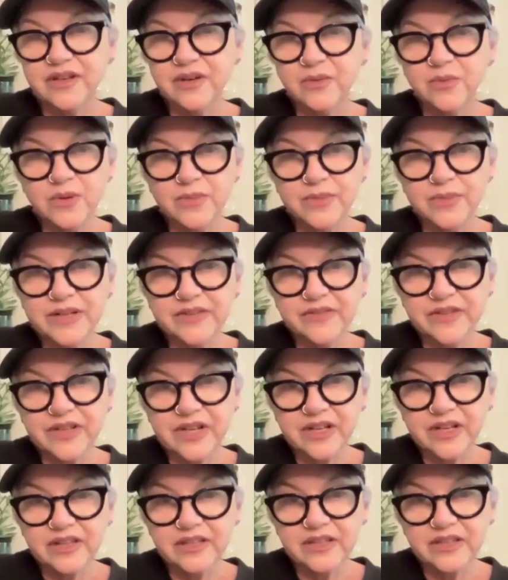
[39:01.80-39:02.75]
a woman of
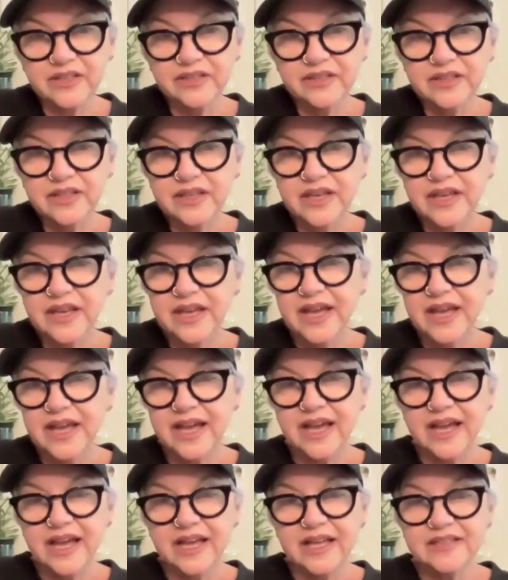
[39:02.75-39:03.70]
color.
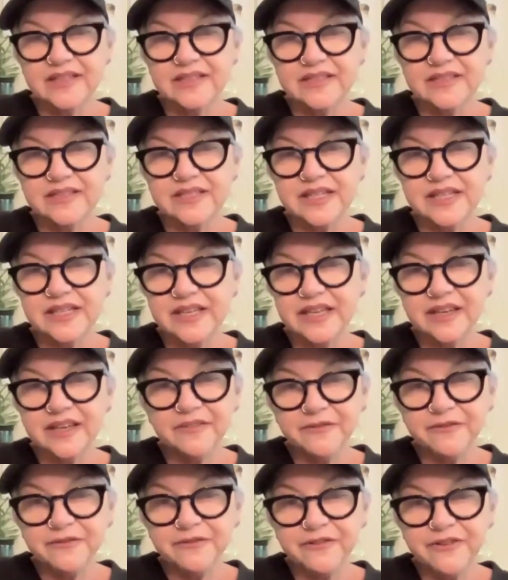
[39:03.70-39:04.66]
And
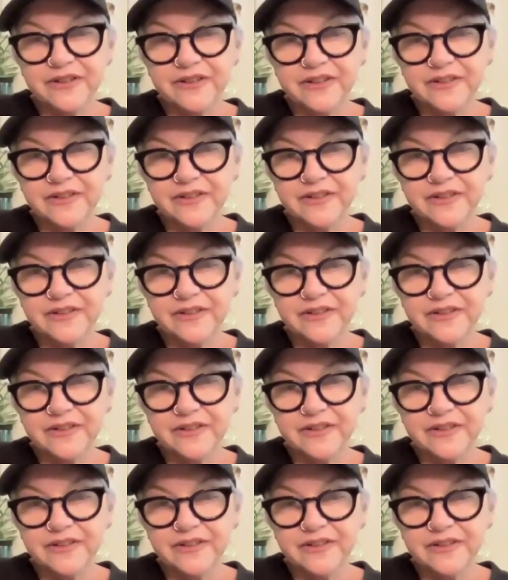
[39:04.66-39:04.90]
if